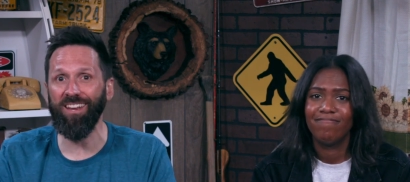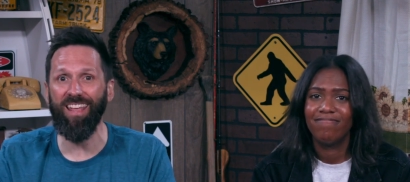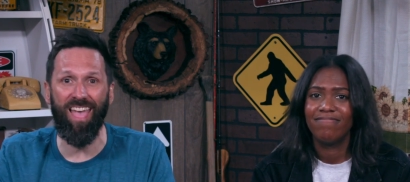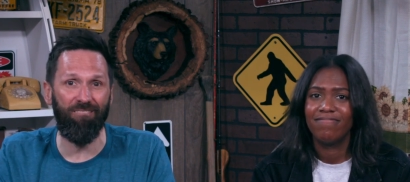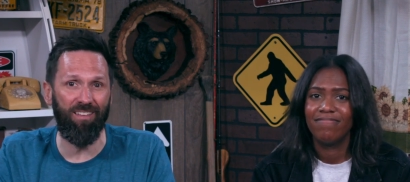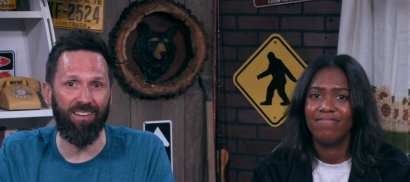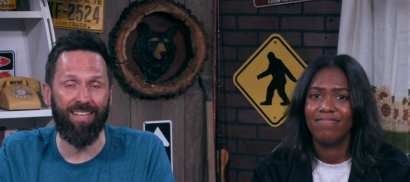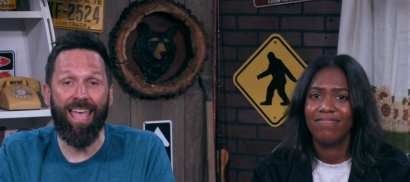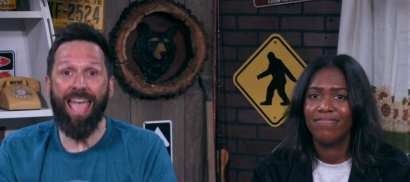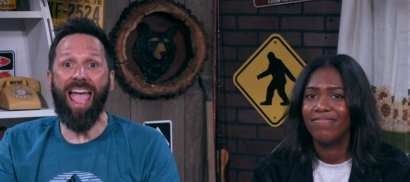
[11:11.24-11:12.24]
Speaker 1: in
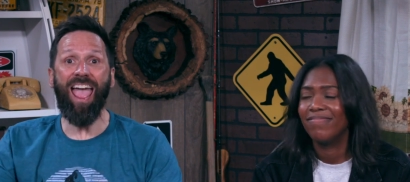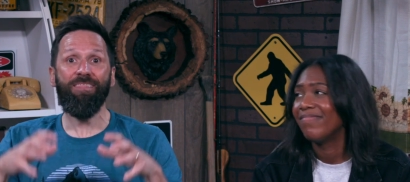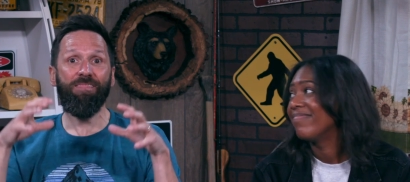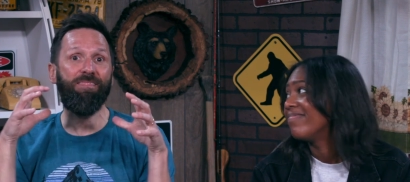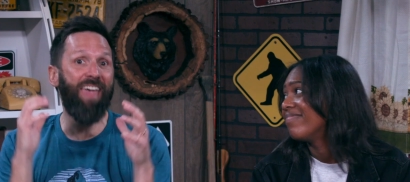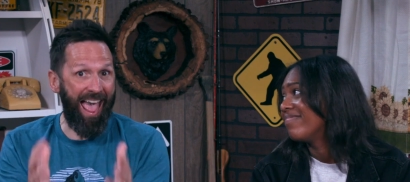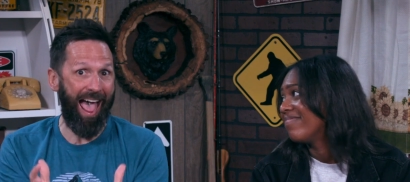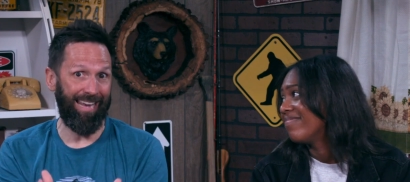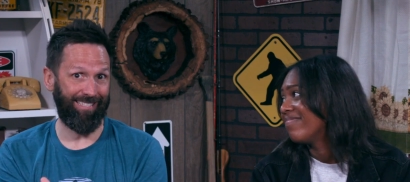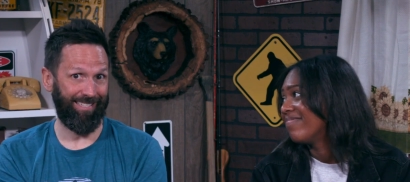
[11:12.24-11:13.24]
heaven. And
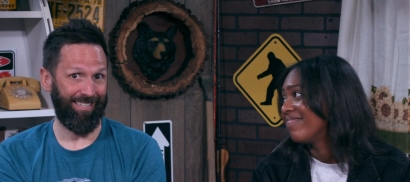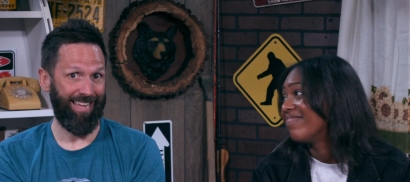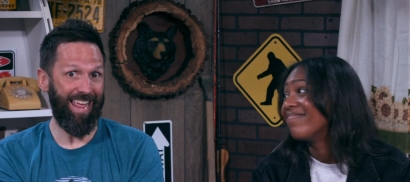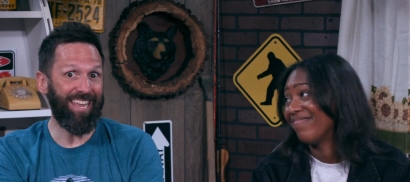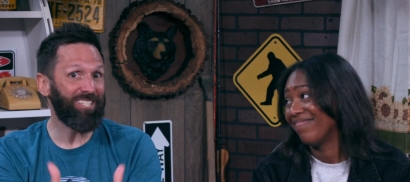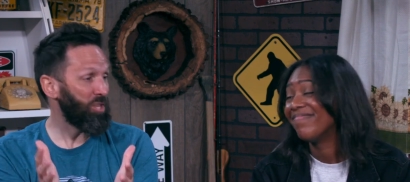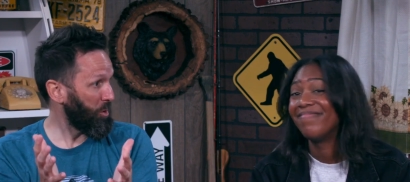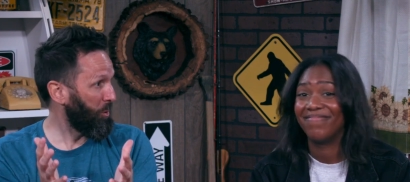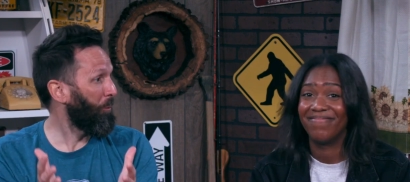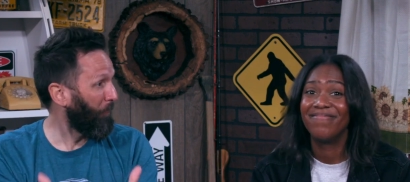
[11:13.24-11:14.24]
that is
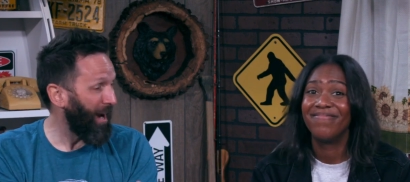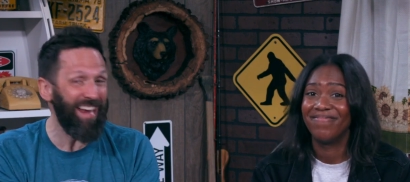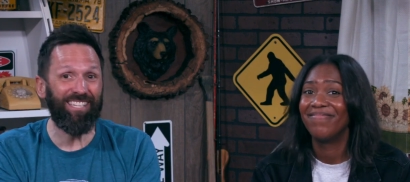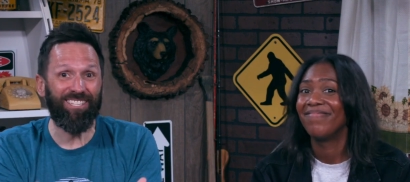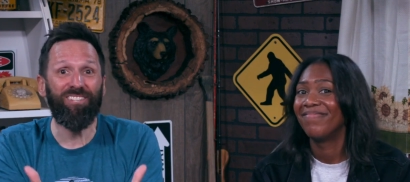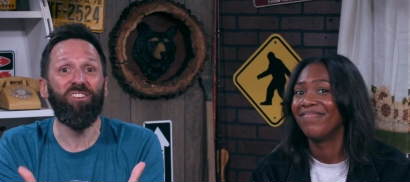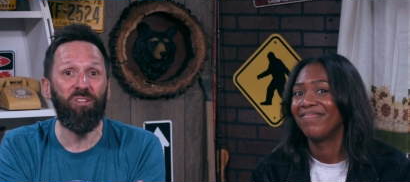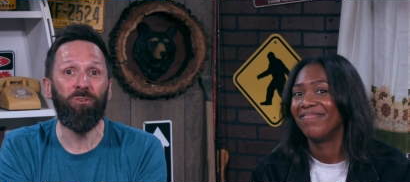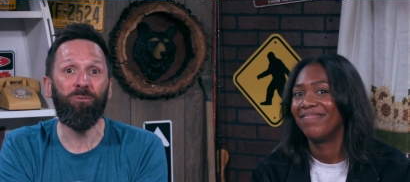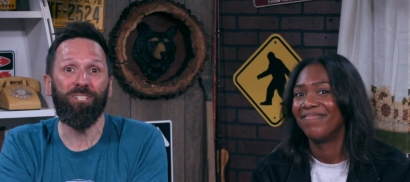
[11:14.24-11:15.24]
the great
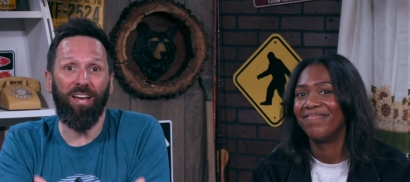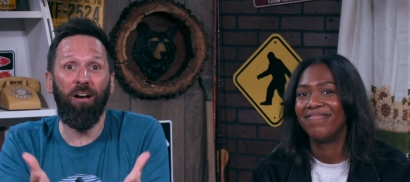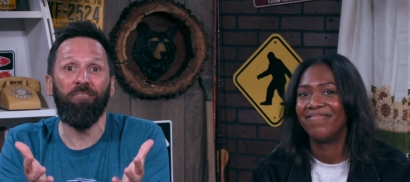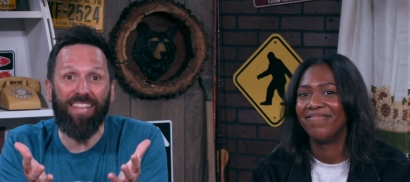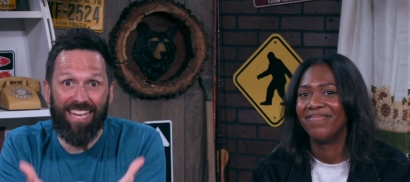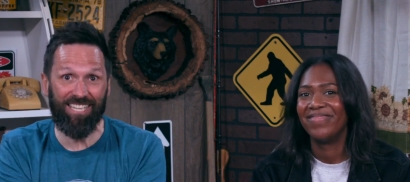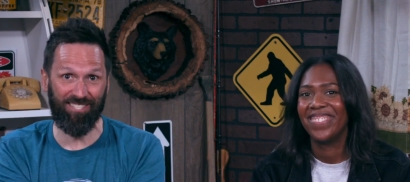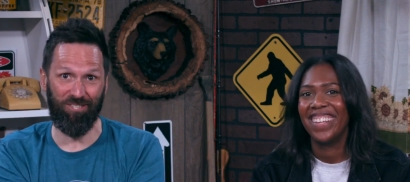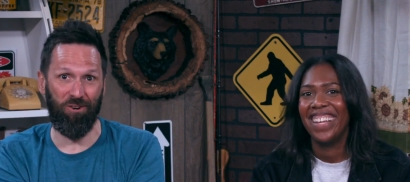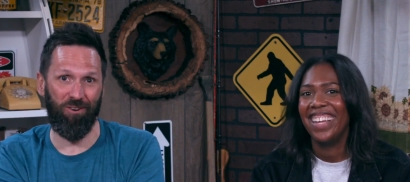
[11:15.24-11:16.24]
news of
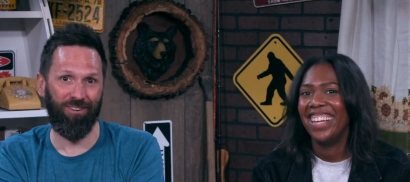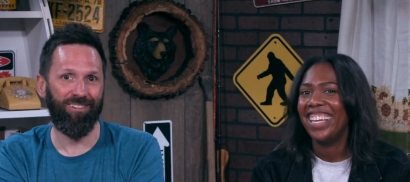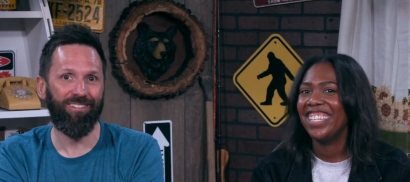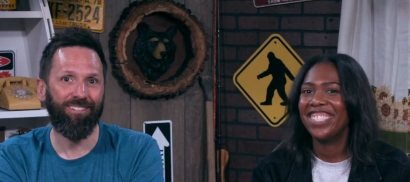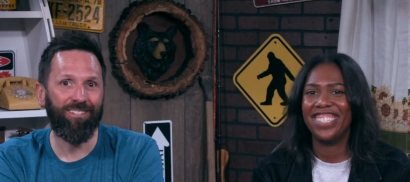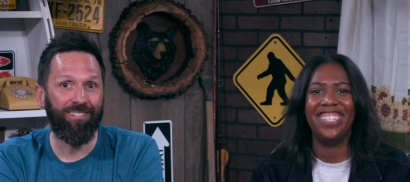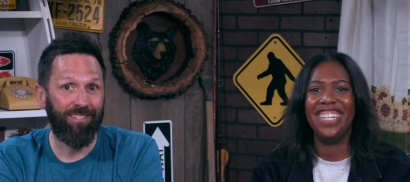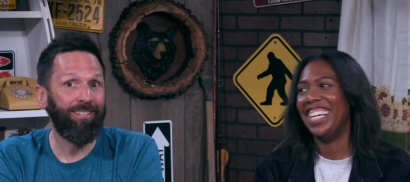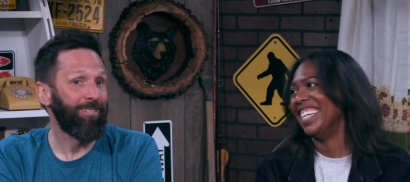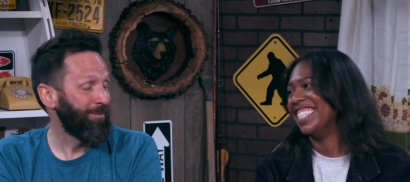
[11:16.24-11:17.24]
Easter.
Speaker 2: It
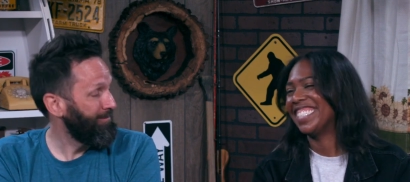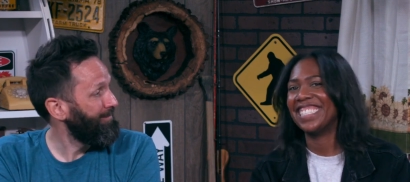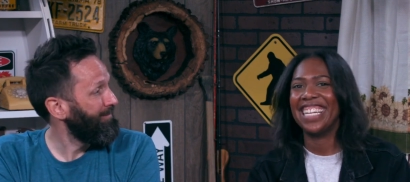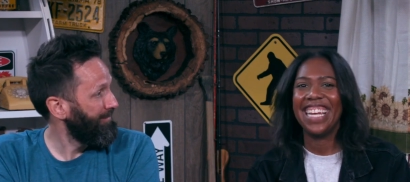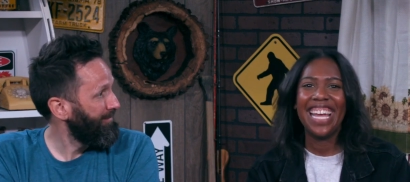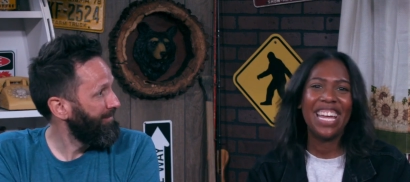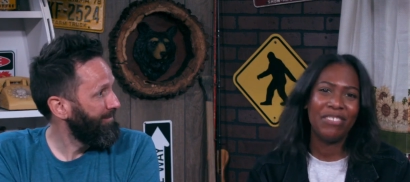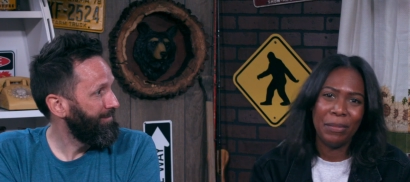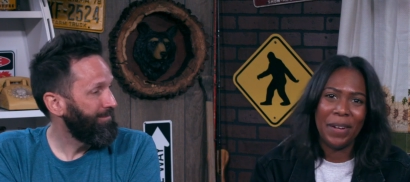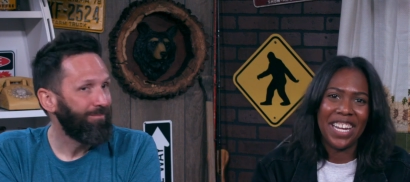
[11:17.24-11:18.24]
sure is.
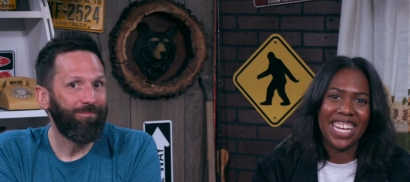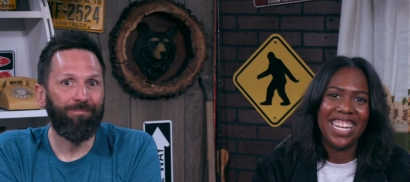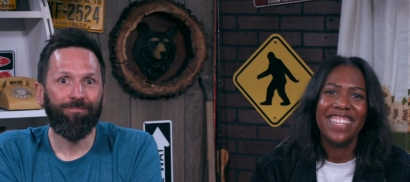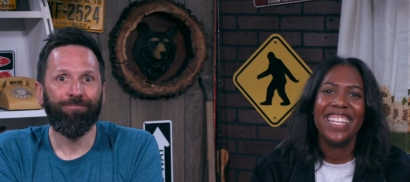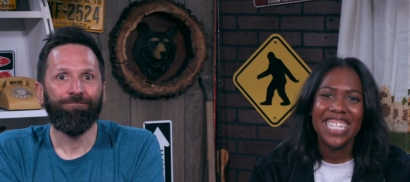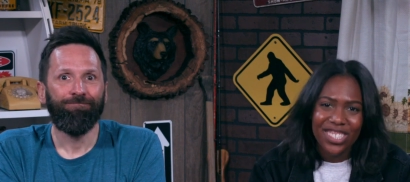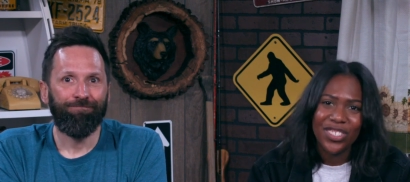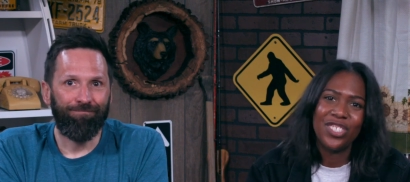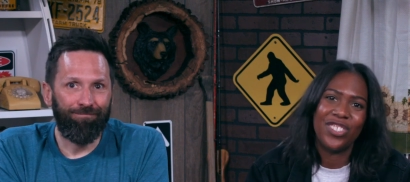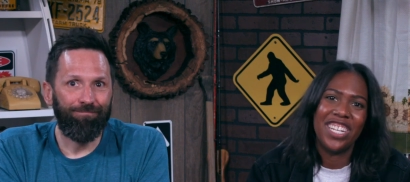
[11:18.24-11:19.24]
Hey, everybody. Thanks
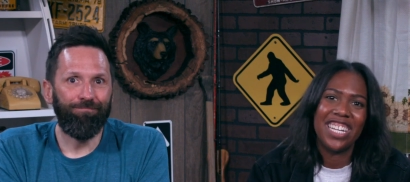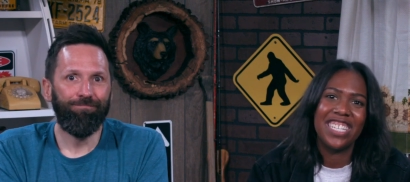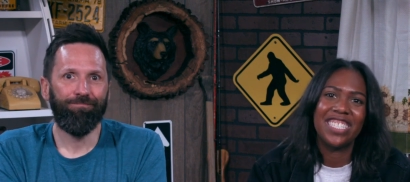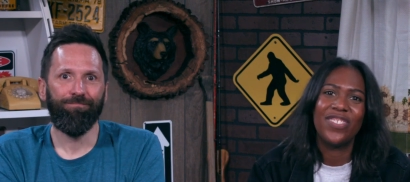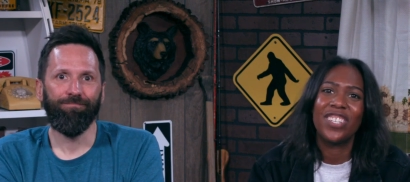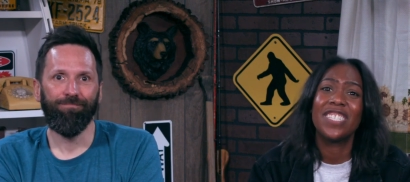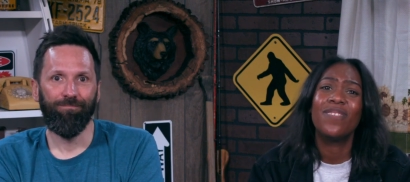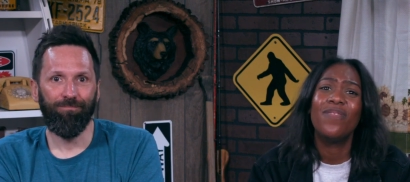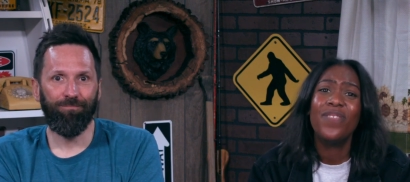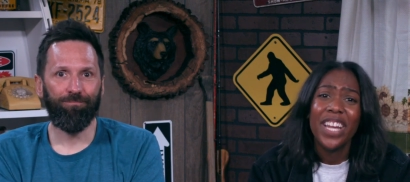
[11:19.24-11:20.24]
for joining us for
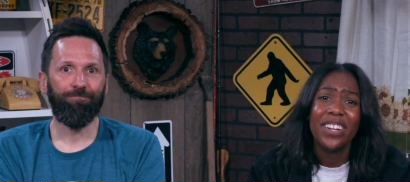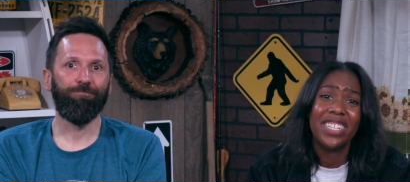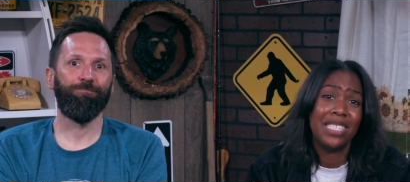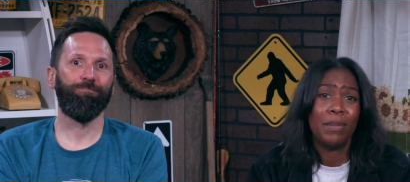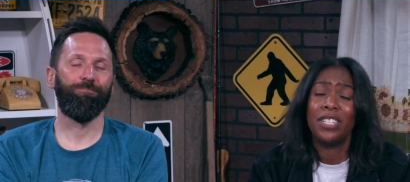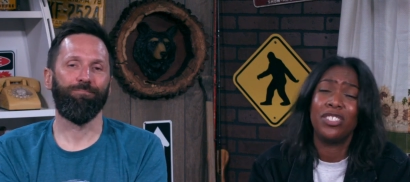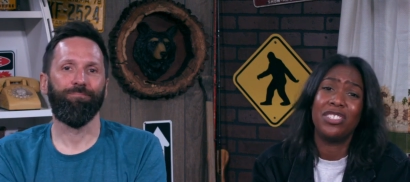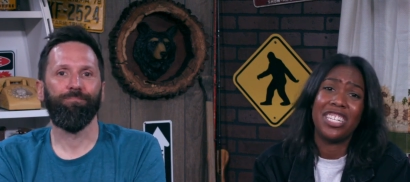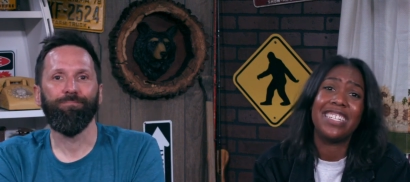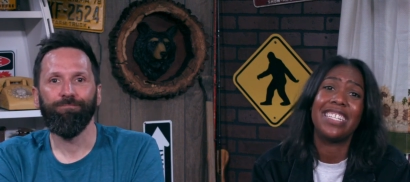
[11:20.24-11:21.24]
this very
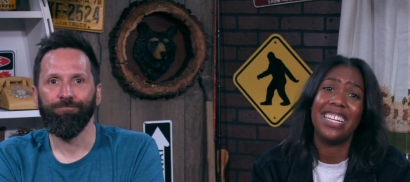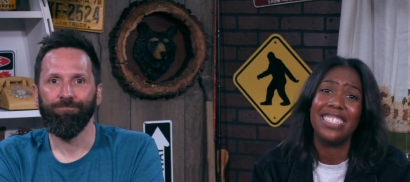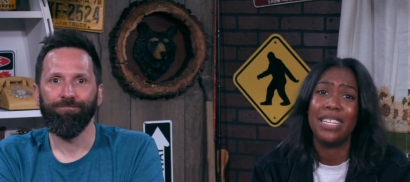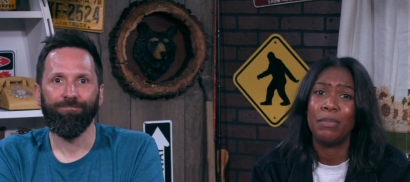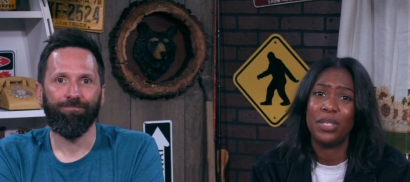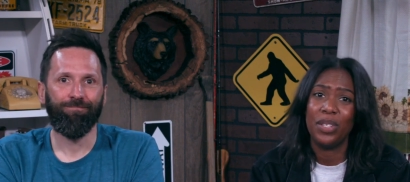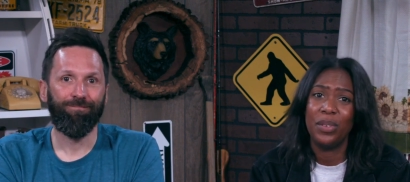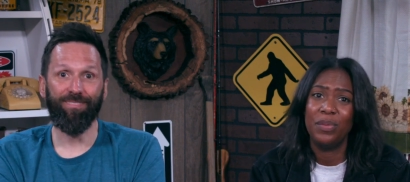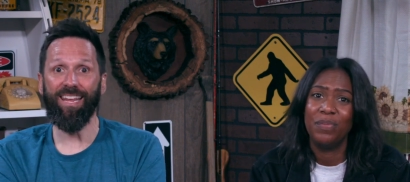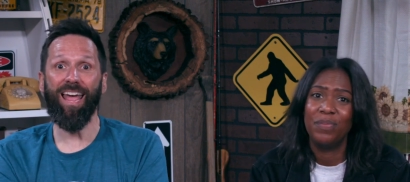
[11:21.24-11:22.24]
special JTS
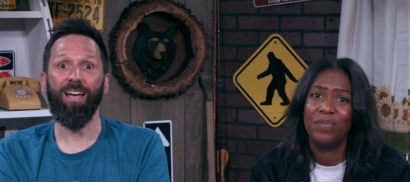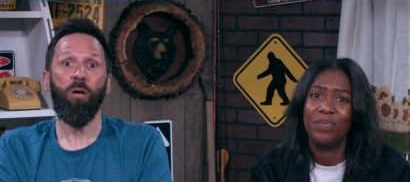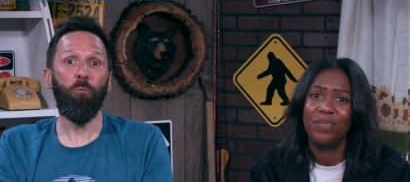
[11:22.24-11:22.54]
episode.
Speaker 1: Yeah,